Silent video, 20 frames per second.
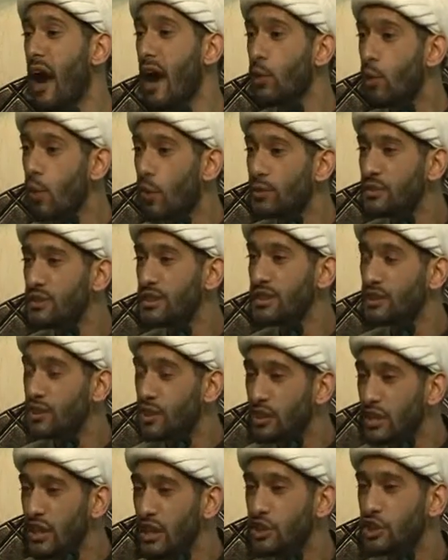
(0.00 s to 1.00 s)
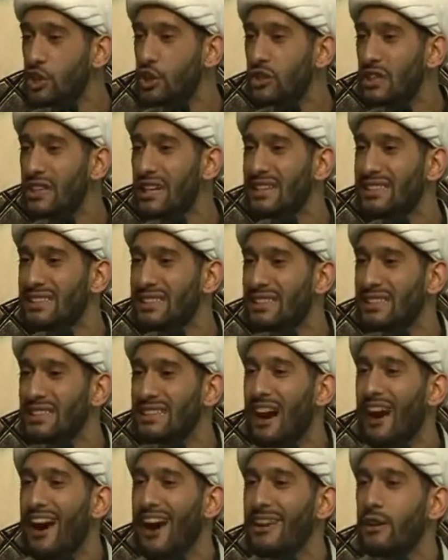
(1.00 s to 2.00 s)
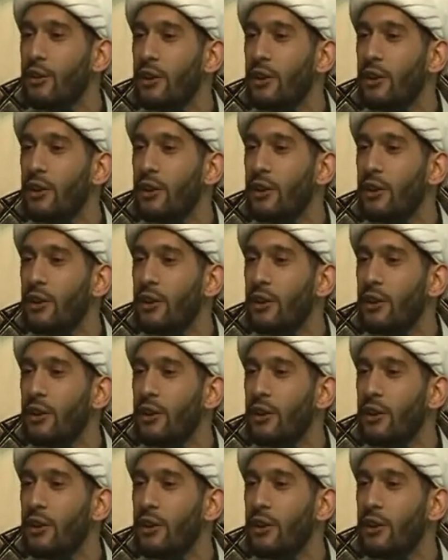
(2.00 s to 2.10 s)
I wanted to teach you the lesson that I,